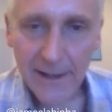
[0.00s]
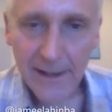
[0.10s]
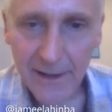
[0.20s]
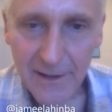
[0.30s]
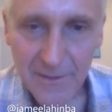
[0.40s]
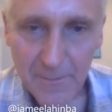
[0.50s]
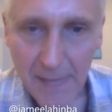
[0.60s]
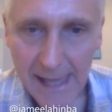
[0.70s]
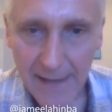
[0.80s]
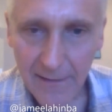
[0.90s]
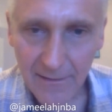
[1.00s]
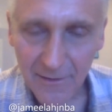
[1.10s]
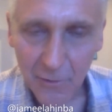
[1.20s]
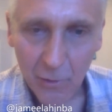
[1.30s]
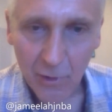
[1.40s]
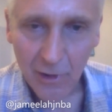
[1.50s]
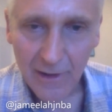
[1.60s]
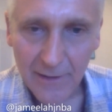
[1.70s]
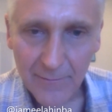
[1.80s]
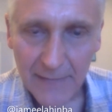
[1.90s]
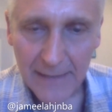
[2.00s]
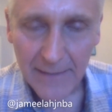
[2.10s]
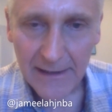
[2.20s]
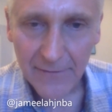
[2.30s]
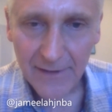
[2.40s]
he has met or maybe even